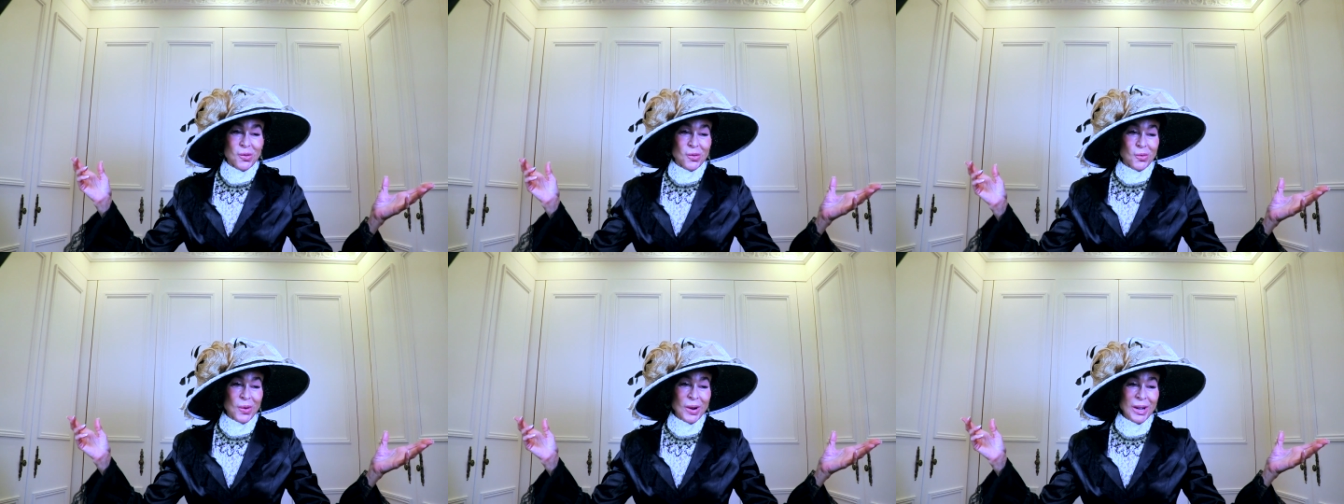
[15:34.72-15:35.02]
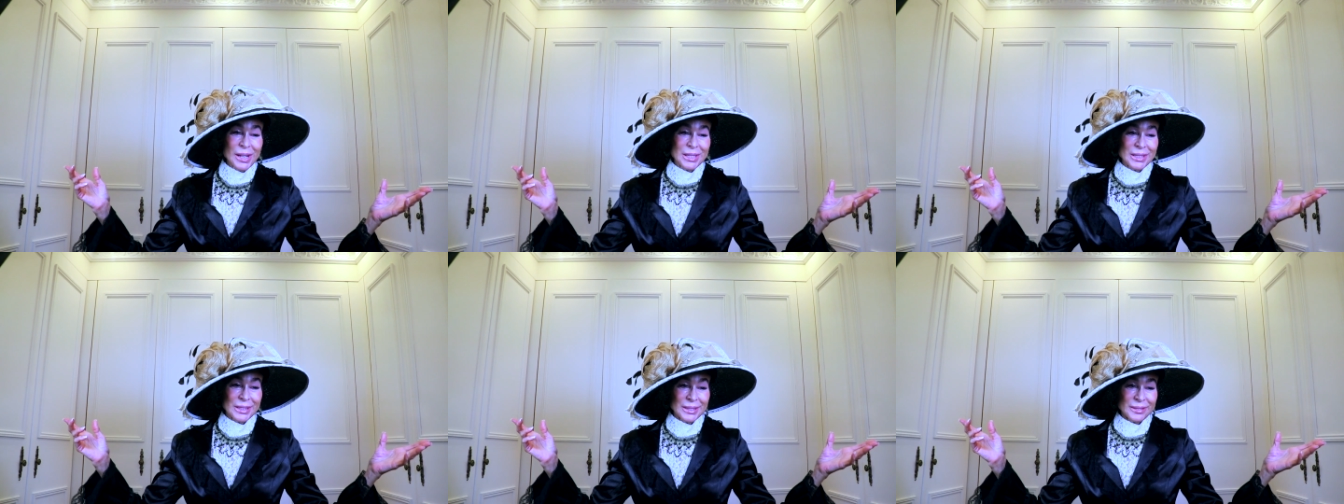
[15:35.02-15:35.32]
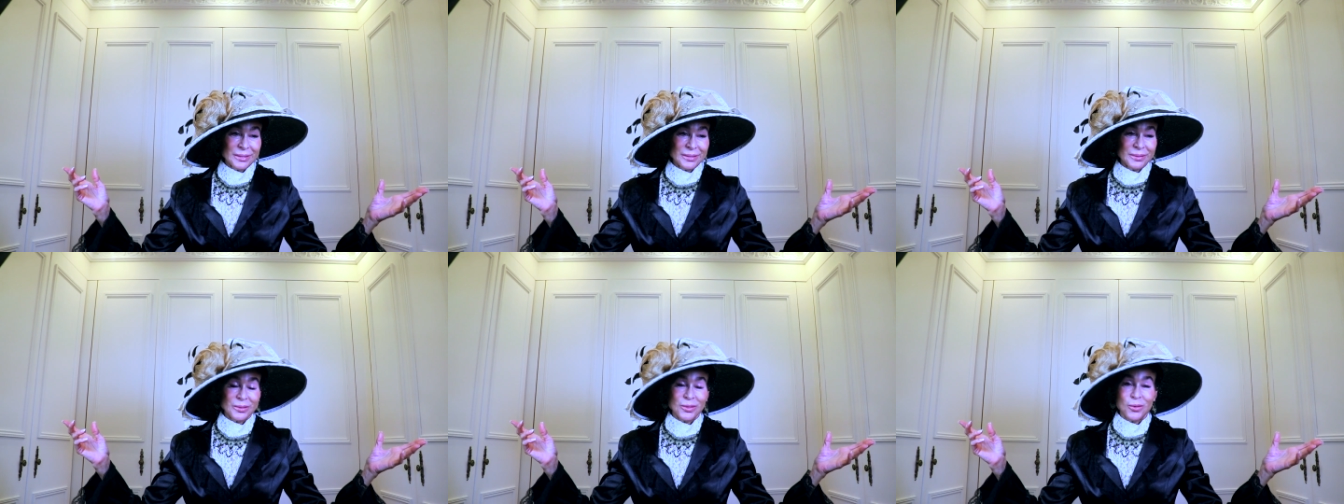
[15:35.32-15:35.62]
Well,
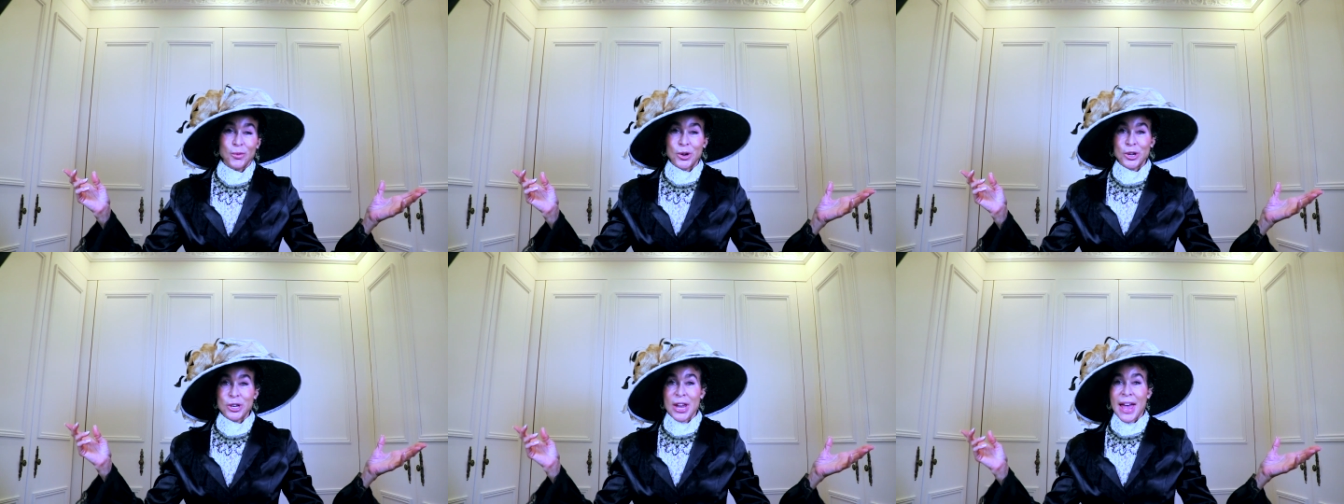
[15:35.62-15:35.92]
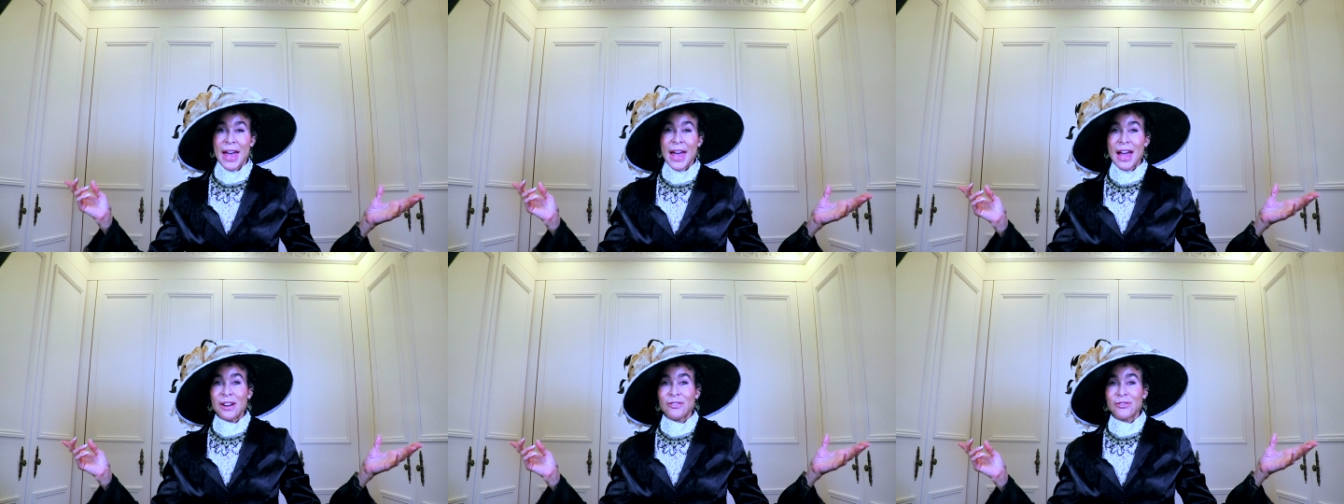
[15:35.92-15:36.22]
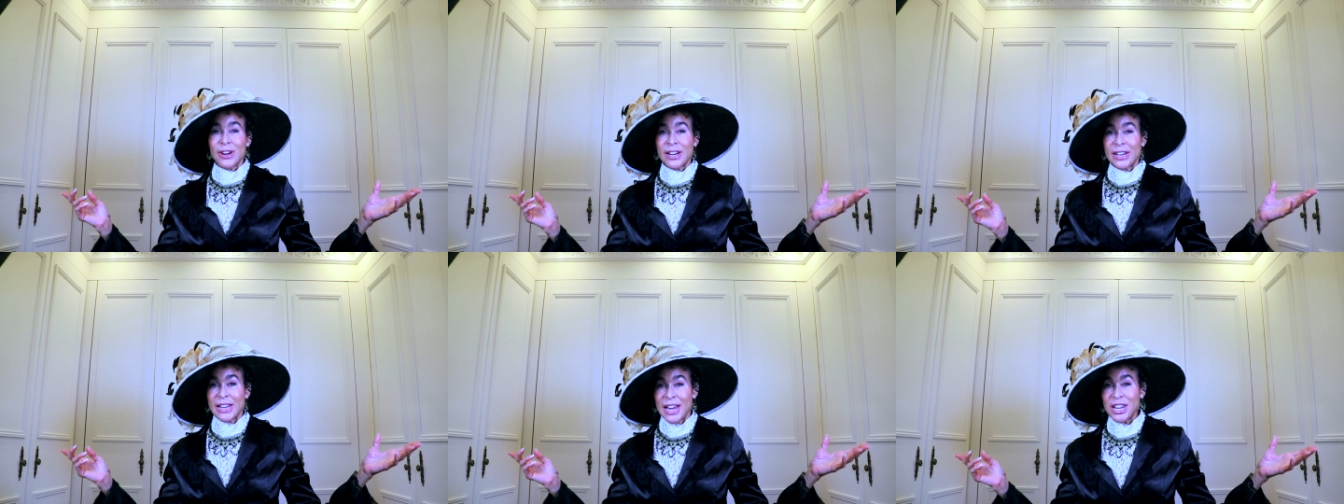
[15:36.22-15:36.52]
when you
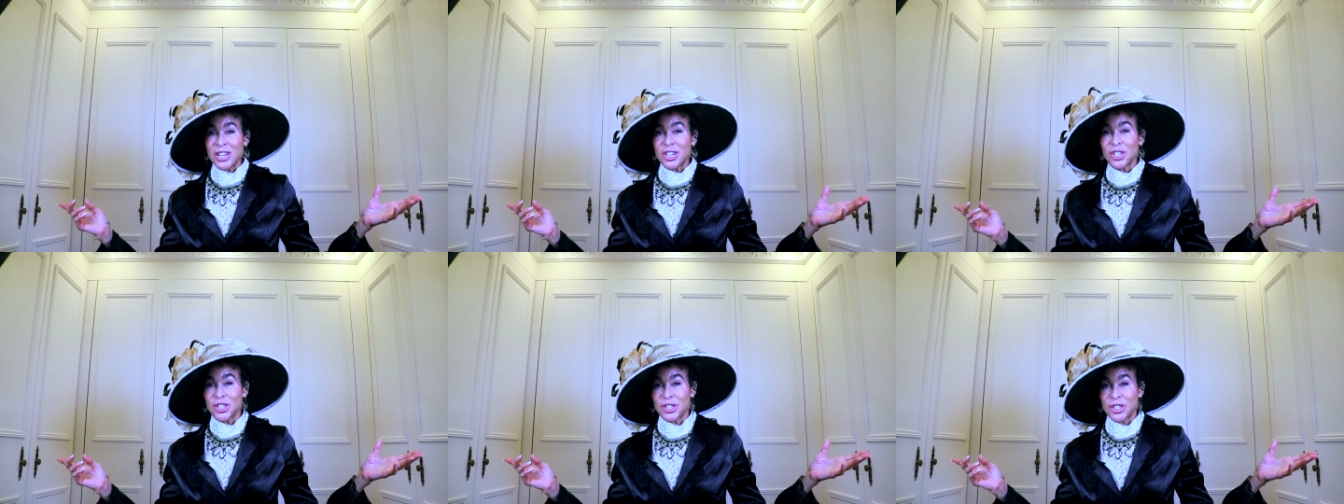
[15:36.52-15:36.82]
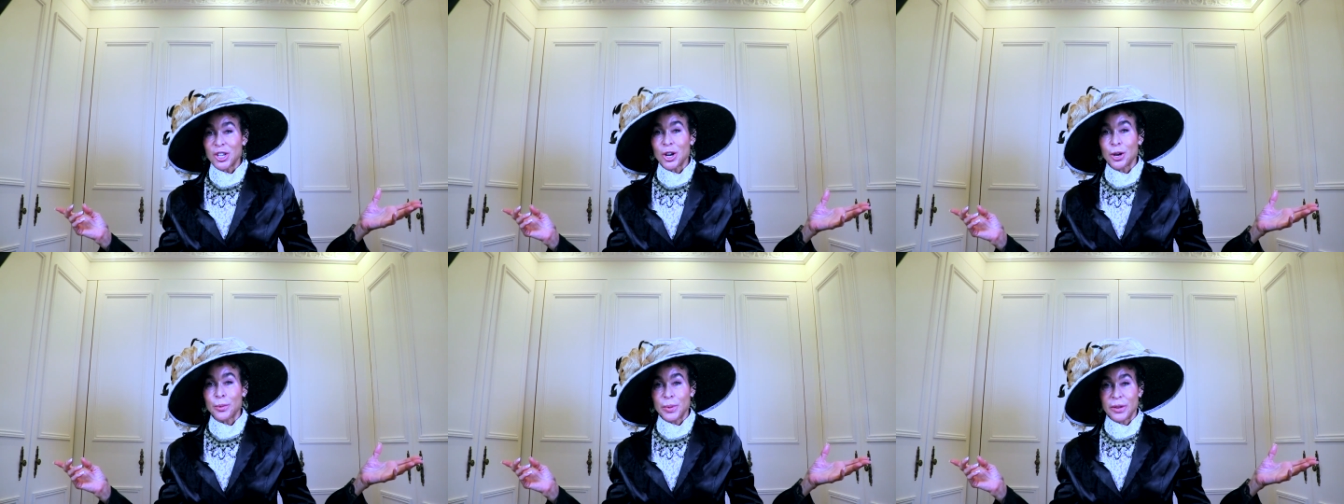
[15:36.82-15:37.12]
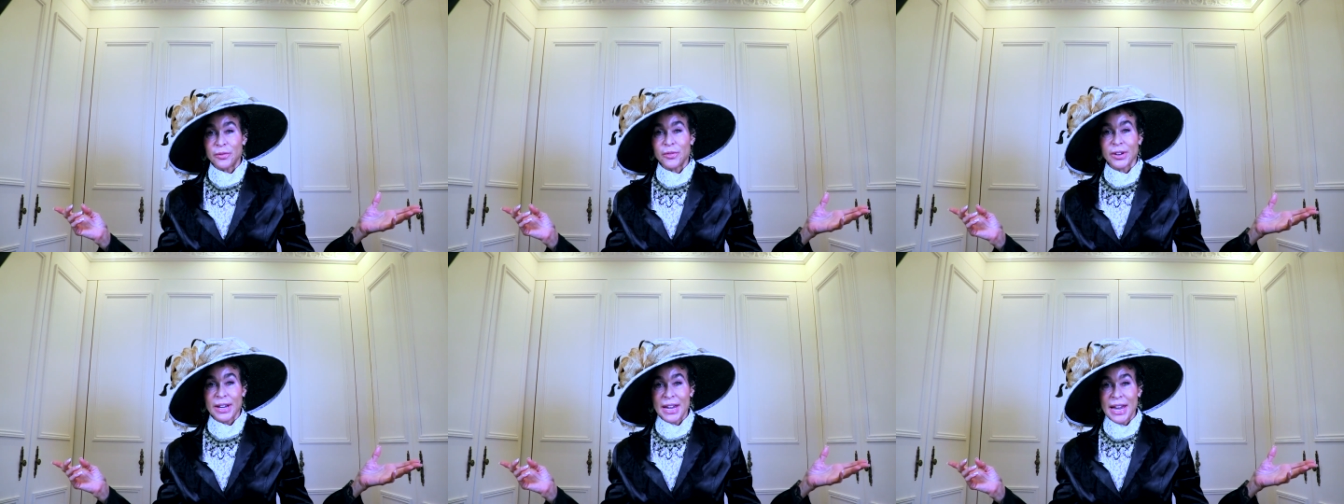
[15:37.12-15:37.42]
have radiation
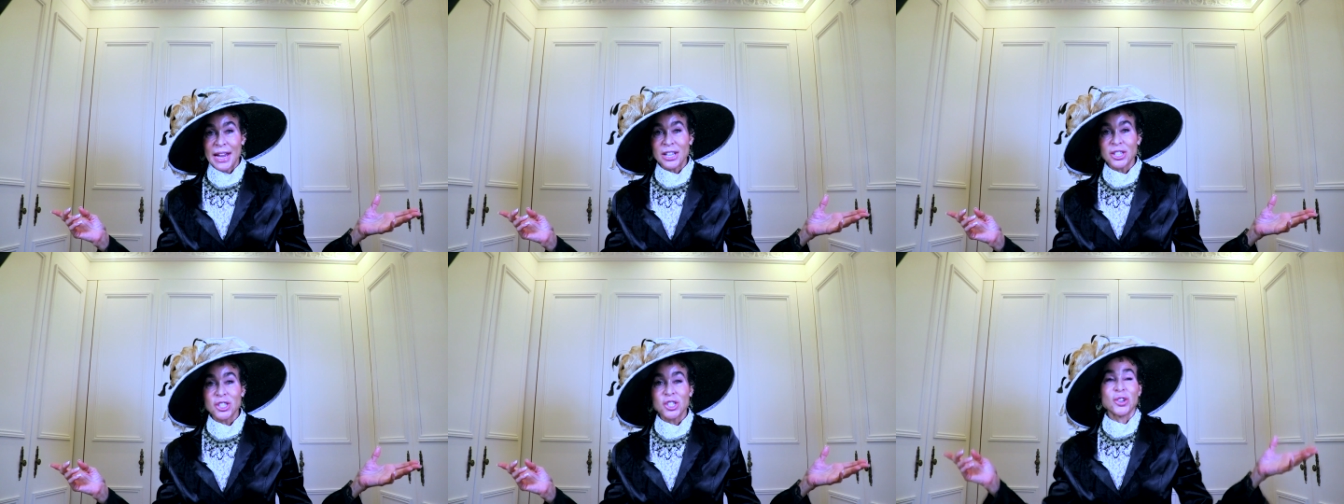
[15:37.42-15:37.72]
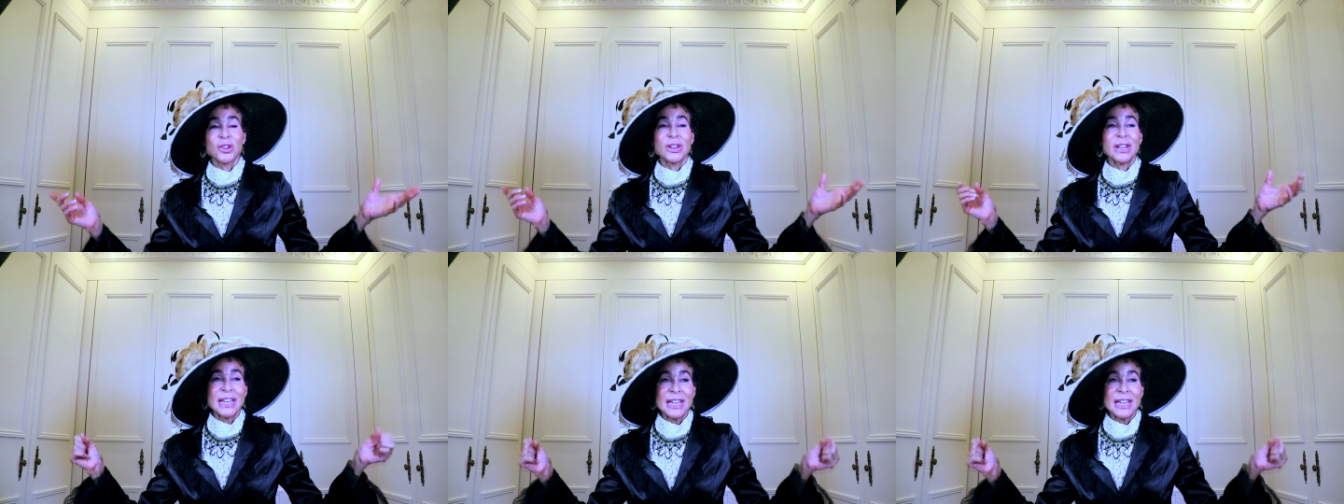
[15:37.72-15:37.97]
therapy for cancer,